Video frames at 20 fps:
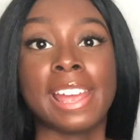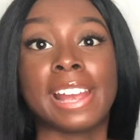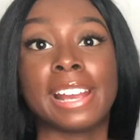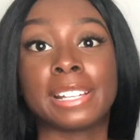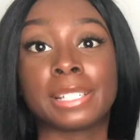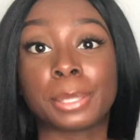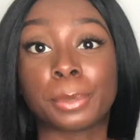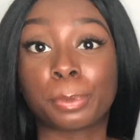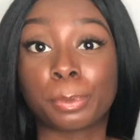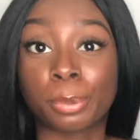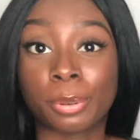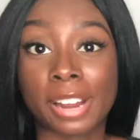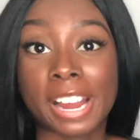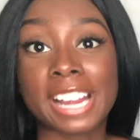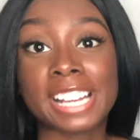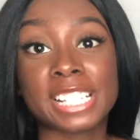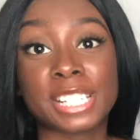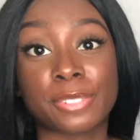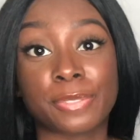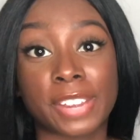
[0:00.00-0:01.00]
And the
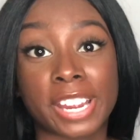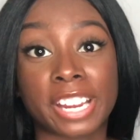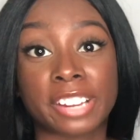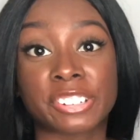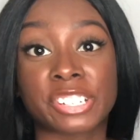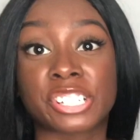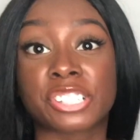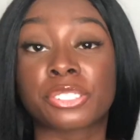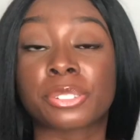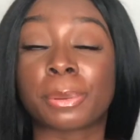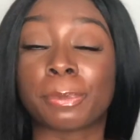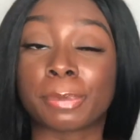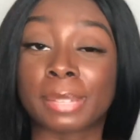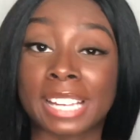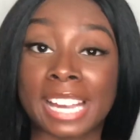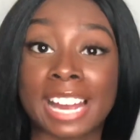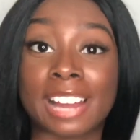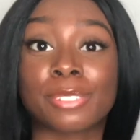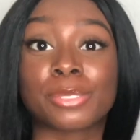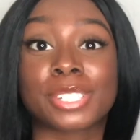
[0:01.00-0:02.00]
price varies from
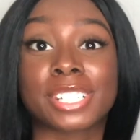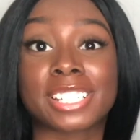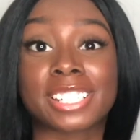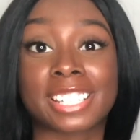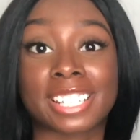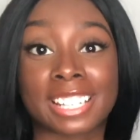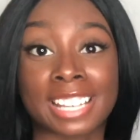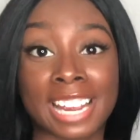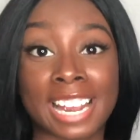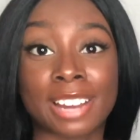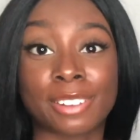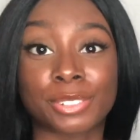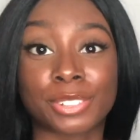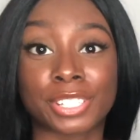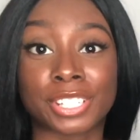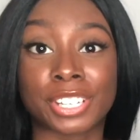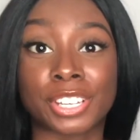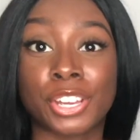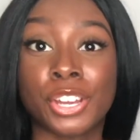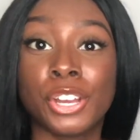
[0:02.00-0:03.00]
county to
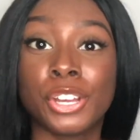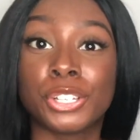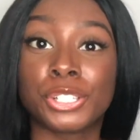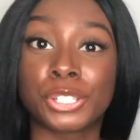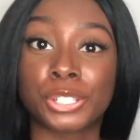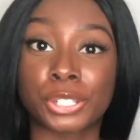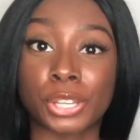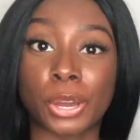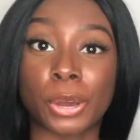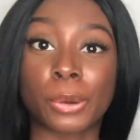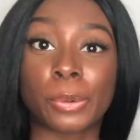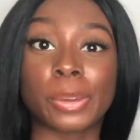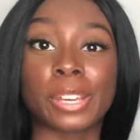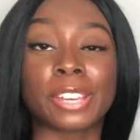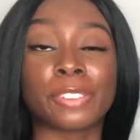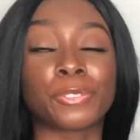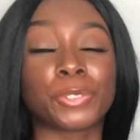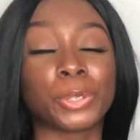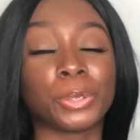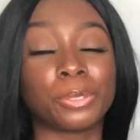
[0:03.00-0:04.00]
county. So
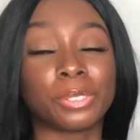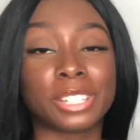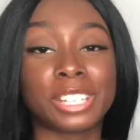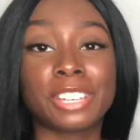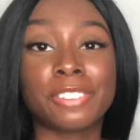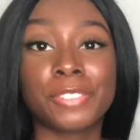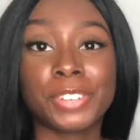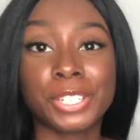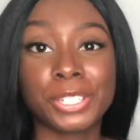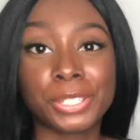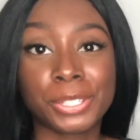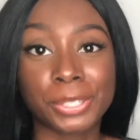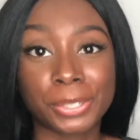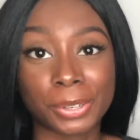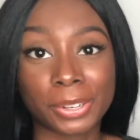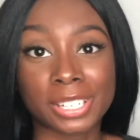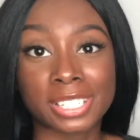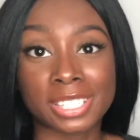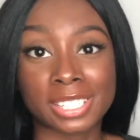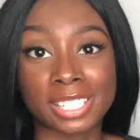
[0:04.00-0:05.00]
if you live in New
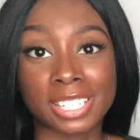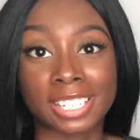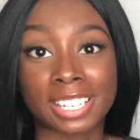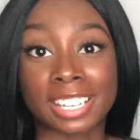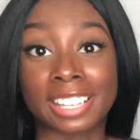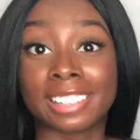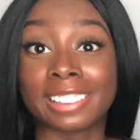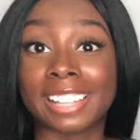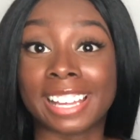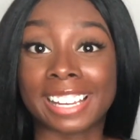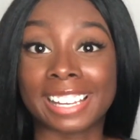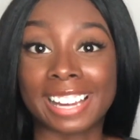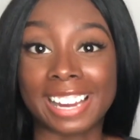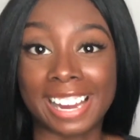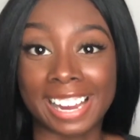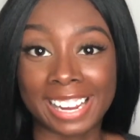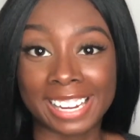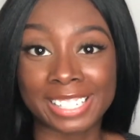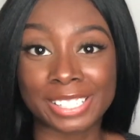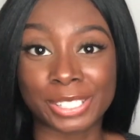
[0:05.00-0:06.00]
York City like
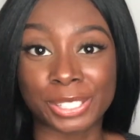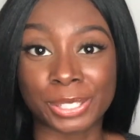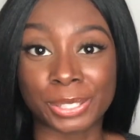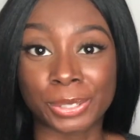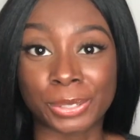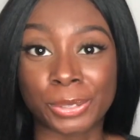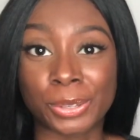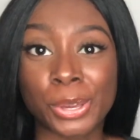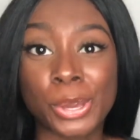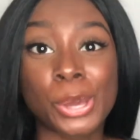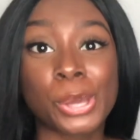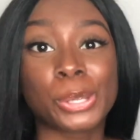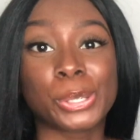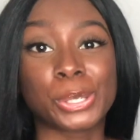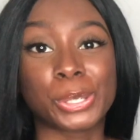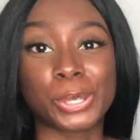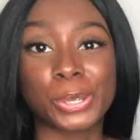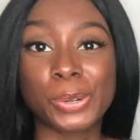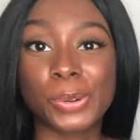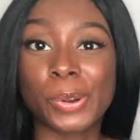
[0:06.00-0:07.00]
I do,
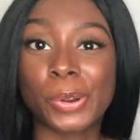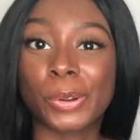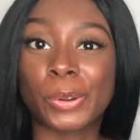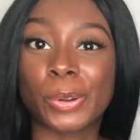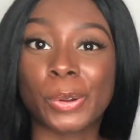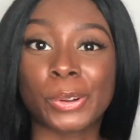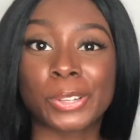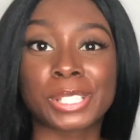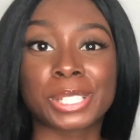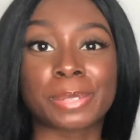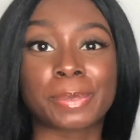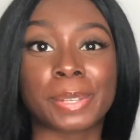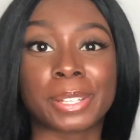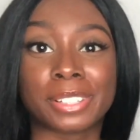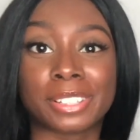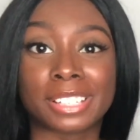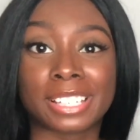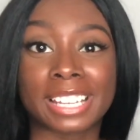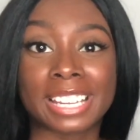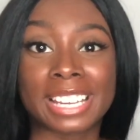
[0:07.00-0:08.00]
you are going to be
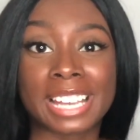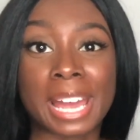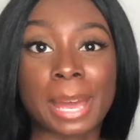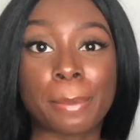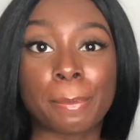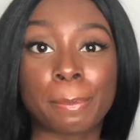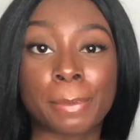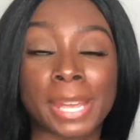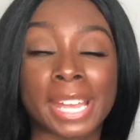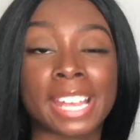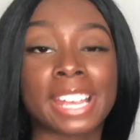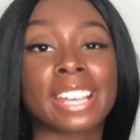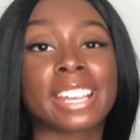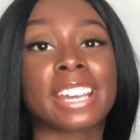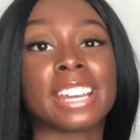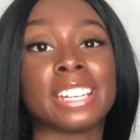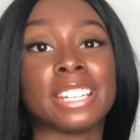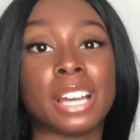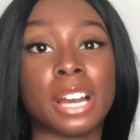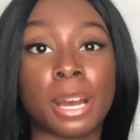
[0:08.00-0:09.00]
looking at paying
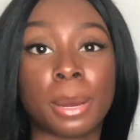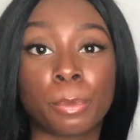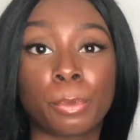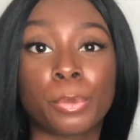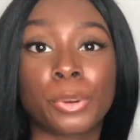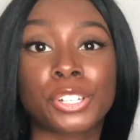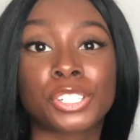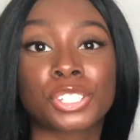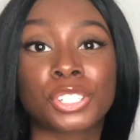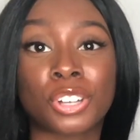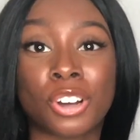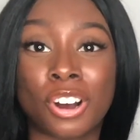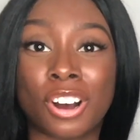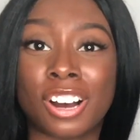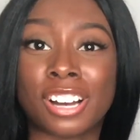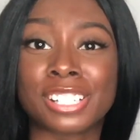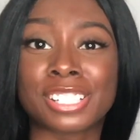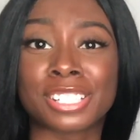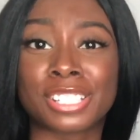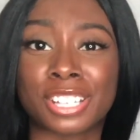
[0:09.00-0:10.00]
an upwards
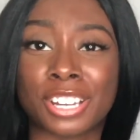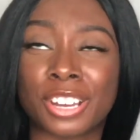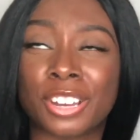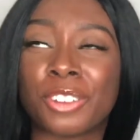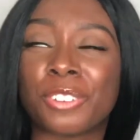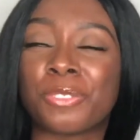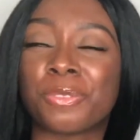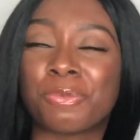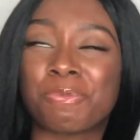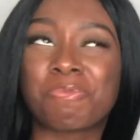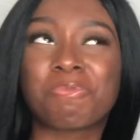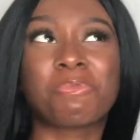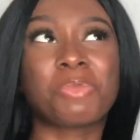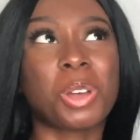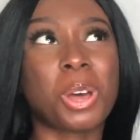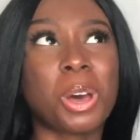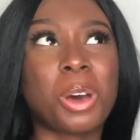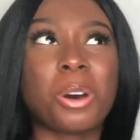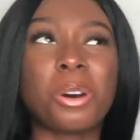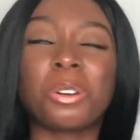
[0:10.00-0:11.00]
cost of,
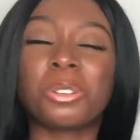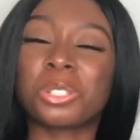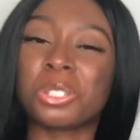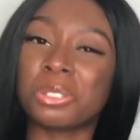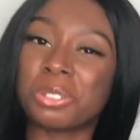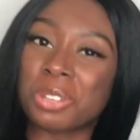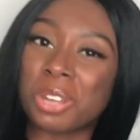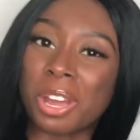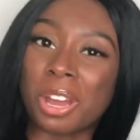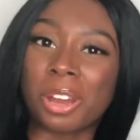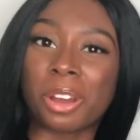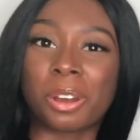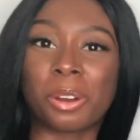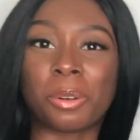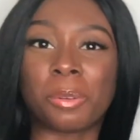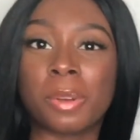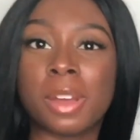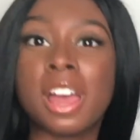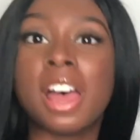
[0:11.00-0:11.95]
$1,000.